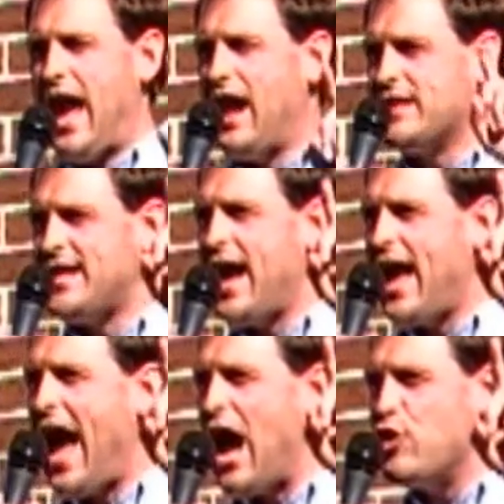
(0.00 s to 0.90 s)
And I'll
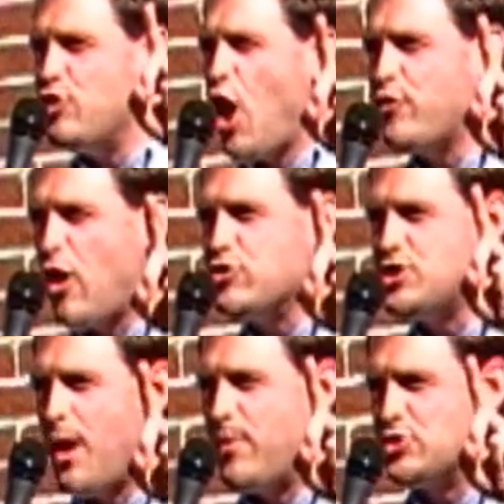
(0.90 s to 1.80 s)
tell you how you know
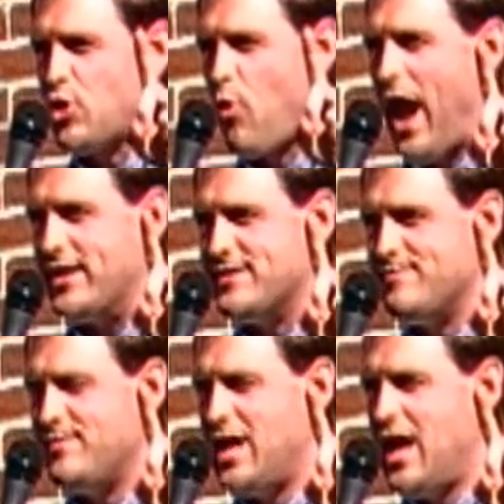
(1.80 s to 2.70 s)
those numbers are right.
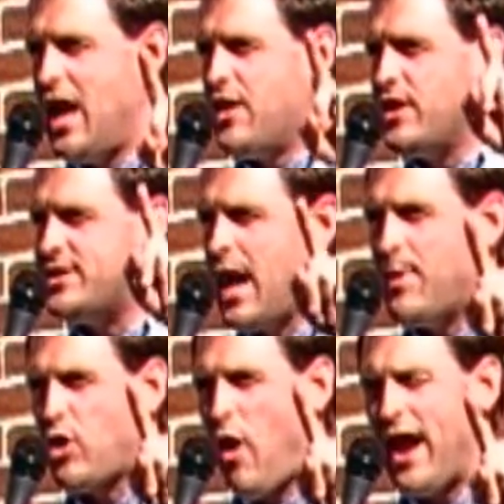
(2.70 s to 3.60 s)
The
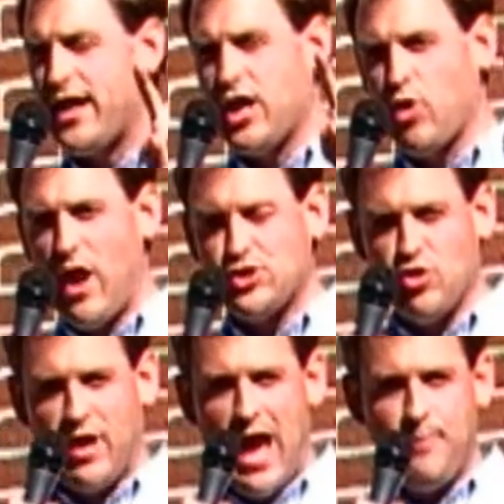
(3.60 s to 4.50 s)
Democratic
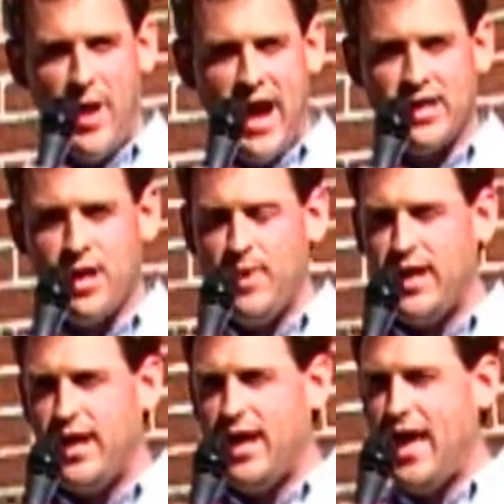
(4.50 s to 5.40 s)
Congressional Campaign
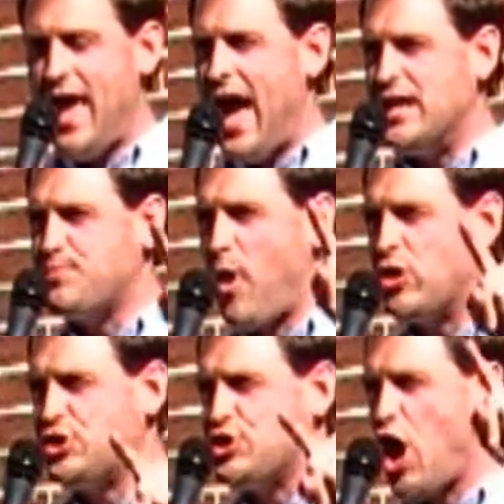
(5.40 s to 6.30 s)
Committee has
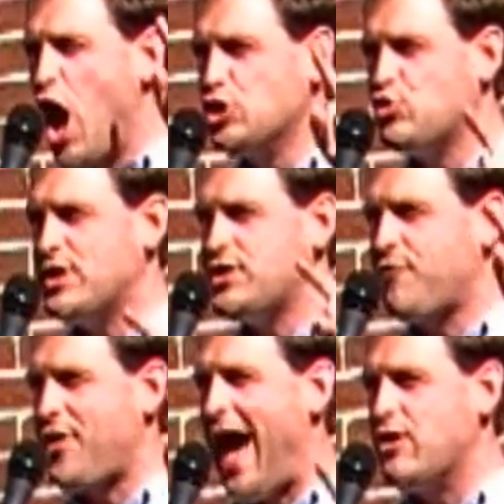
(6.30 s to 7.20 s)
purchased hundreds
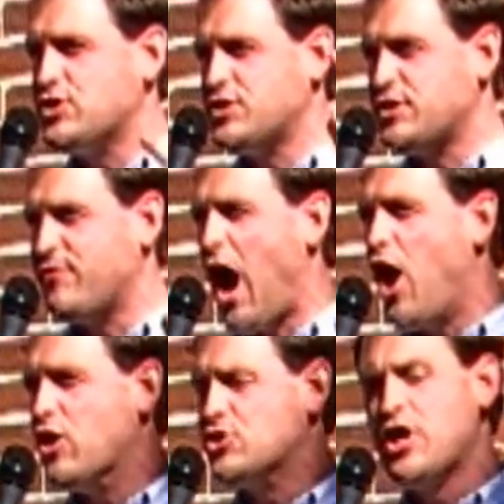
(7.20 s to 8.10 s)
of thousands of
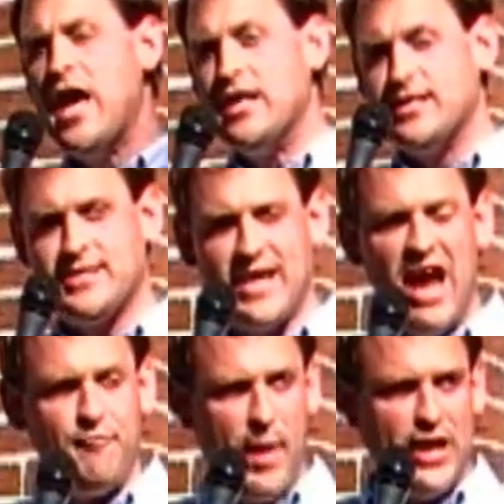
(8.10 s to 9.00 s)
dollars to
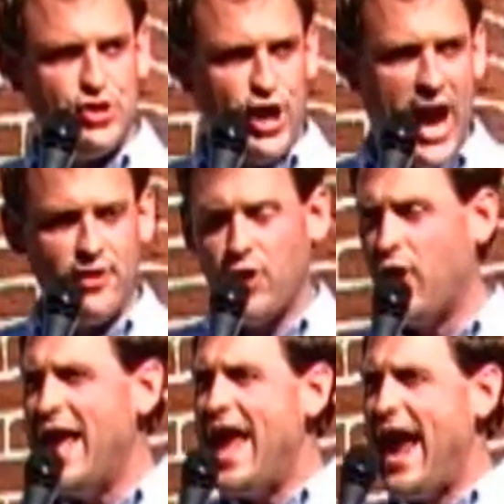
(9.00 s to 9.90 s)
save Ben
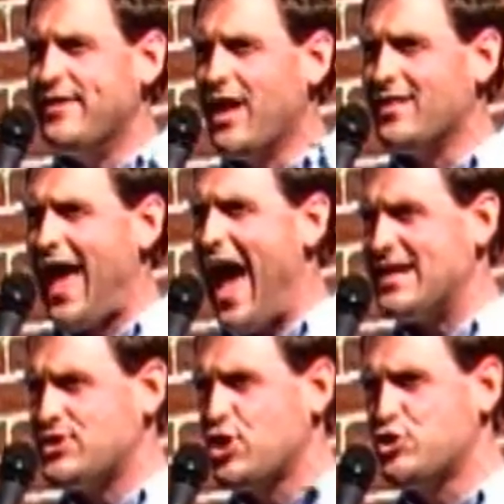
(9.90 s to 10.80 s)
Chandler in the
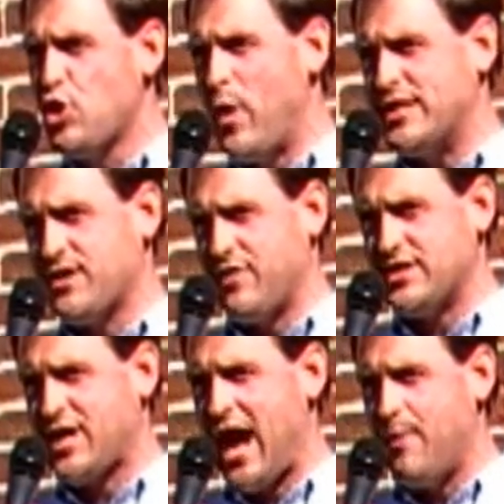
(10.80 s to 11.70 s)
last 2 weeks of
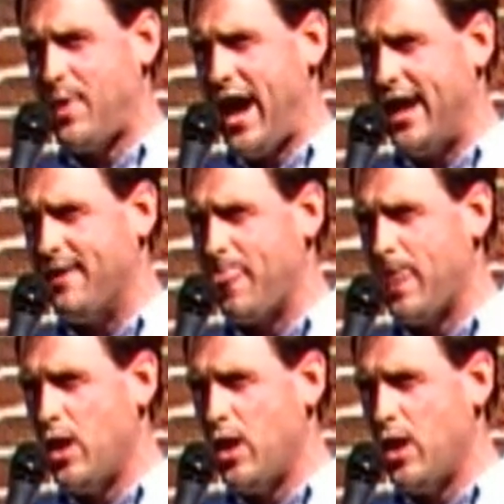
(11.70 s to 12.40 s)
this campaign.